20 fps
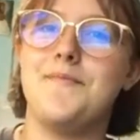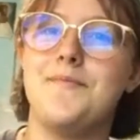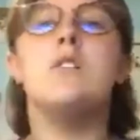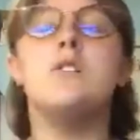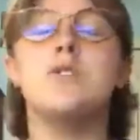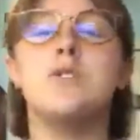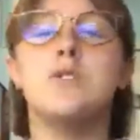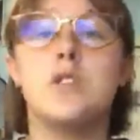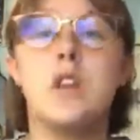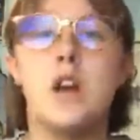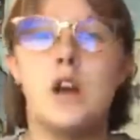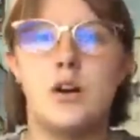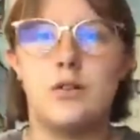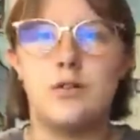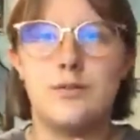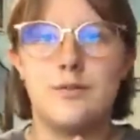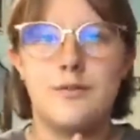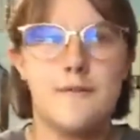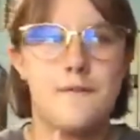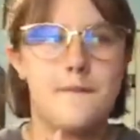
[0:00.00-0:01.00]

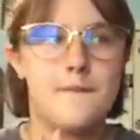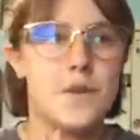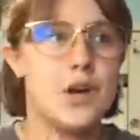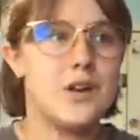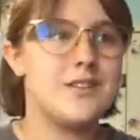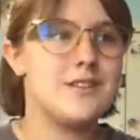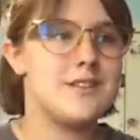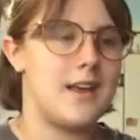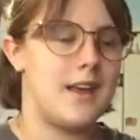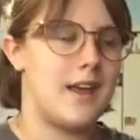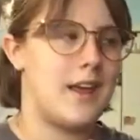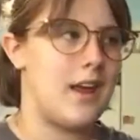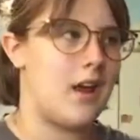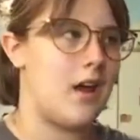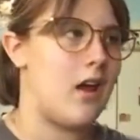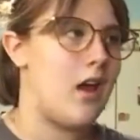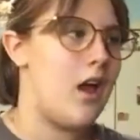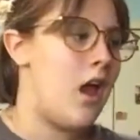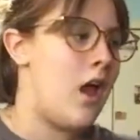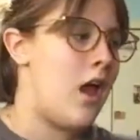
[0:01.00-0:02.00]
So, first
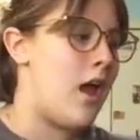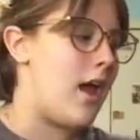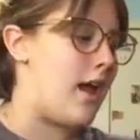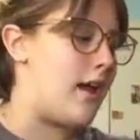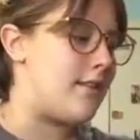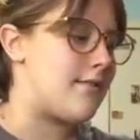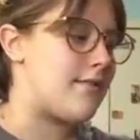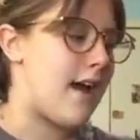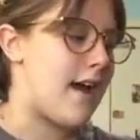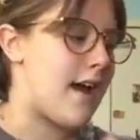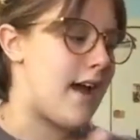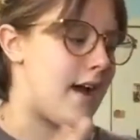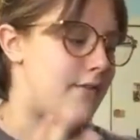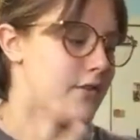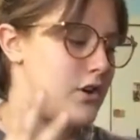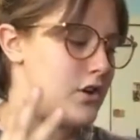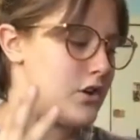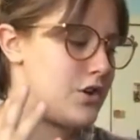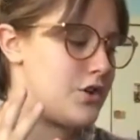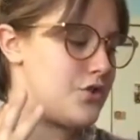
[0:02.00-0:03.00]
thing is I have
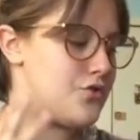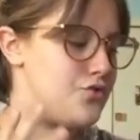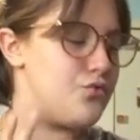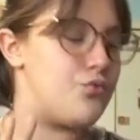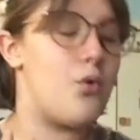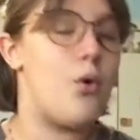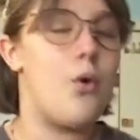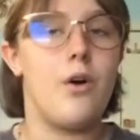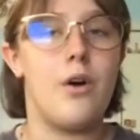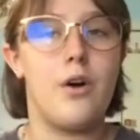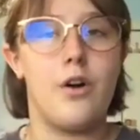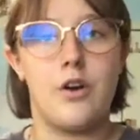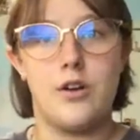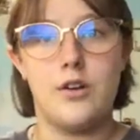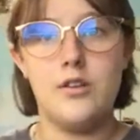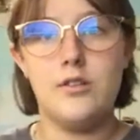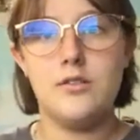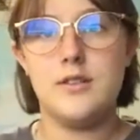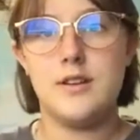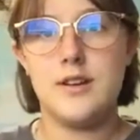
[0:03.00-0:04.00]
a
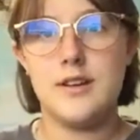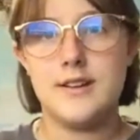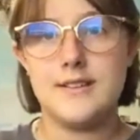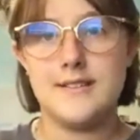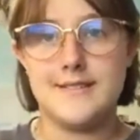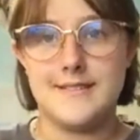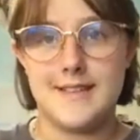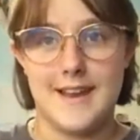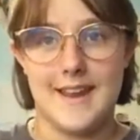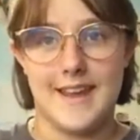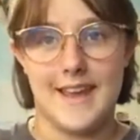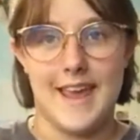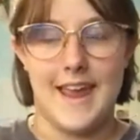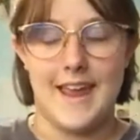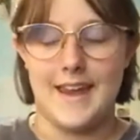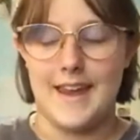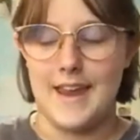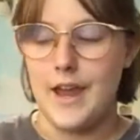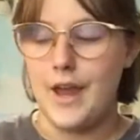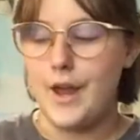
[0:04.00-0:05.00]
drawer
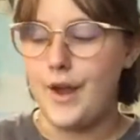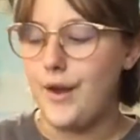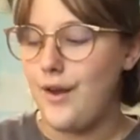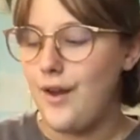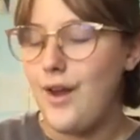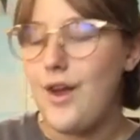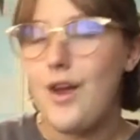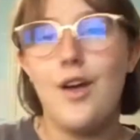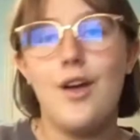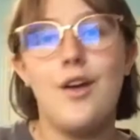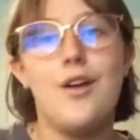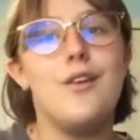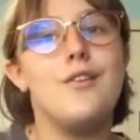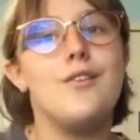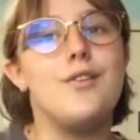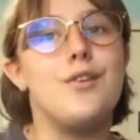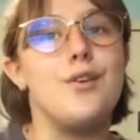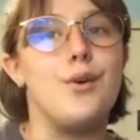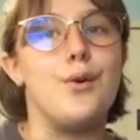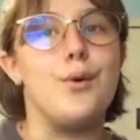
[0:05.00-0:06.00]
dedicated
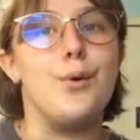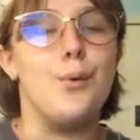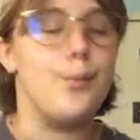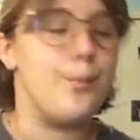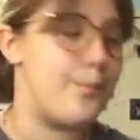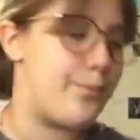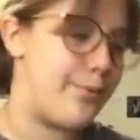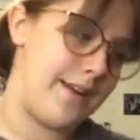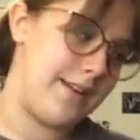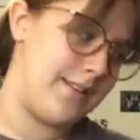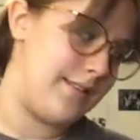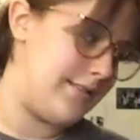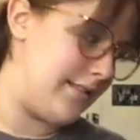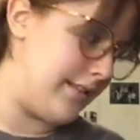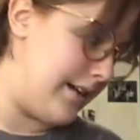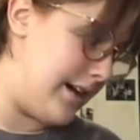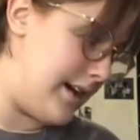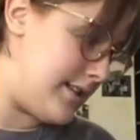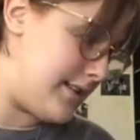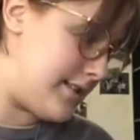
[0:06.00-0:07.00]
to
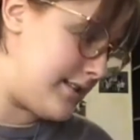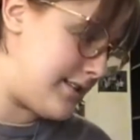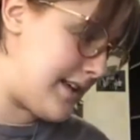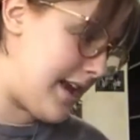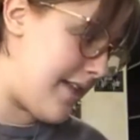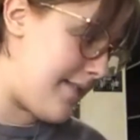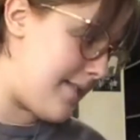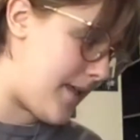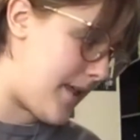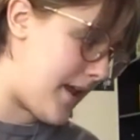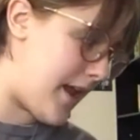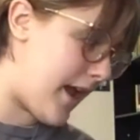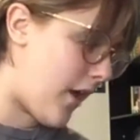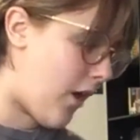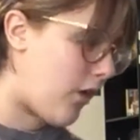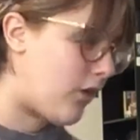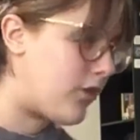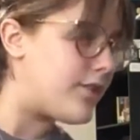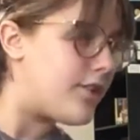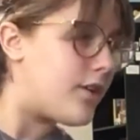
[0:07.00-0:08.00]
bracelets, and then I
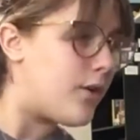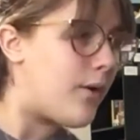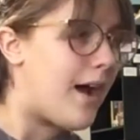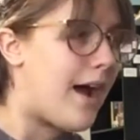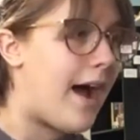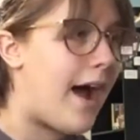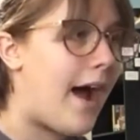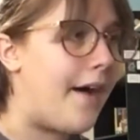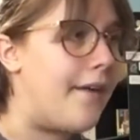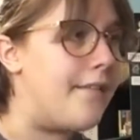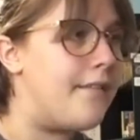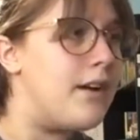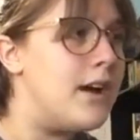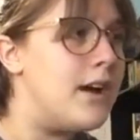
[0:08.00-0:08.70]
also have